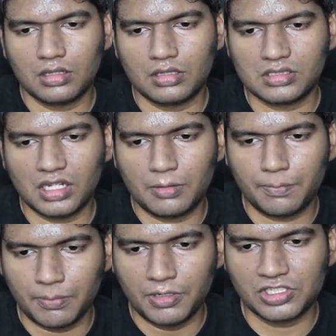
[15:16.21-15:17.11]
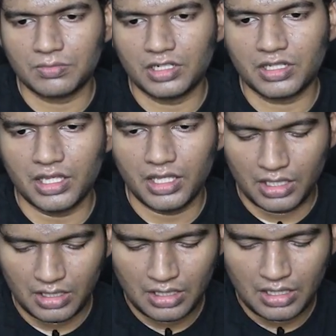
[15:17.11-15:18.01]
set publishable key,
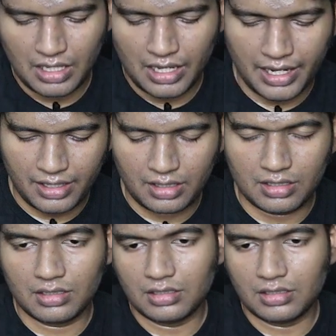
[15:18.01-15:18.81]
and